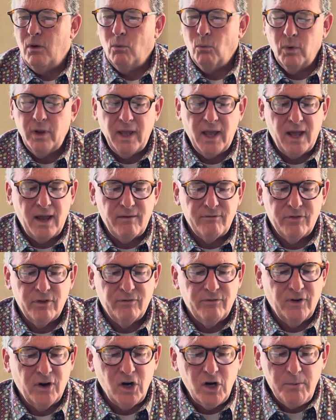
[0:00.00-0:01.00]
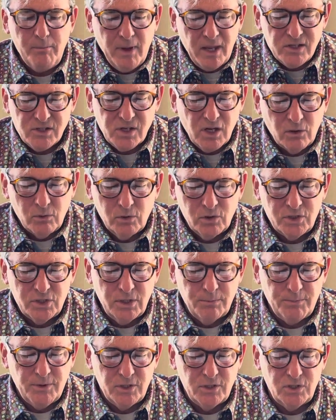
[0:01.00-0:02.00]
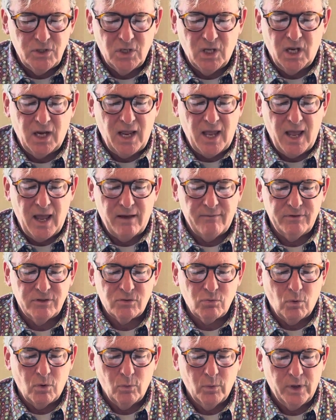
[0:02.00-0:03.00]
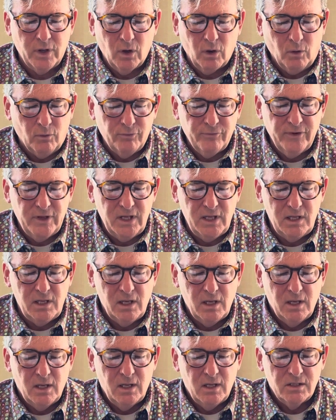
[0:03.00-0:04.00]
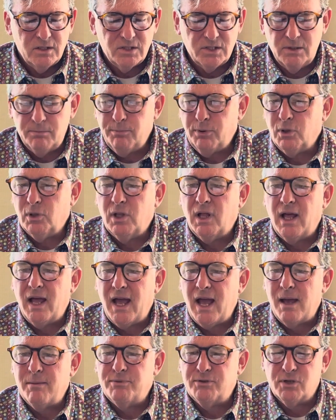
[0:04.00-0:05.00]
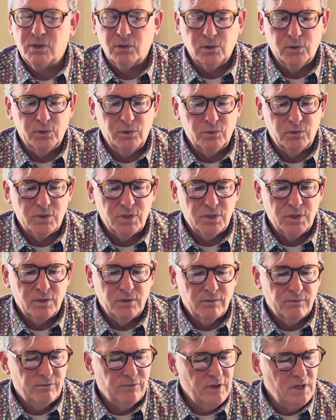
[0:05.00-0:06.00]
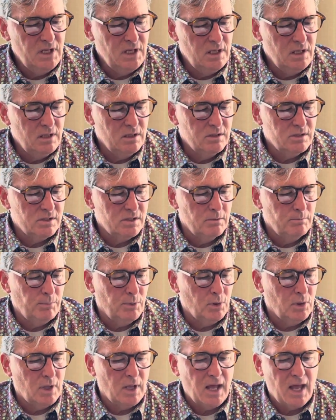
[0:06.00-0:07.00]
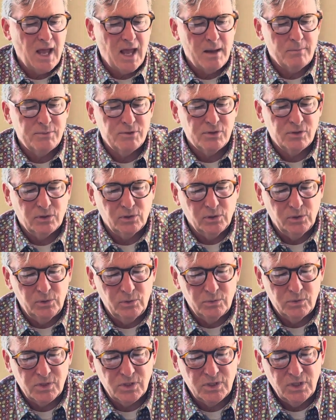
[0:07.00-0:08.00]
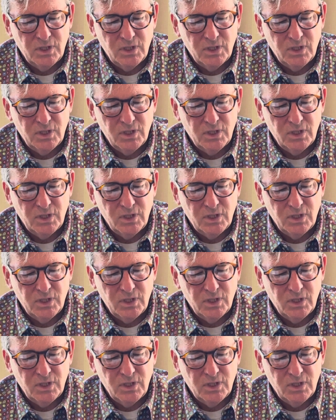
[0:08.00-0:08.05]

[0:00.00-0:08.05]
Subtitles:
We have the very best ownership that you can have is what we call fee simple absolute. Fee simple absolute.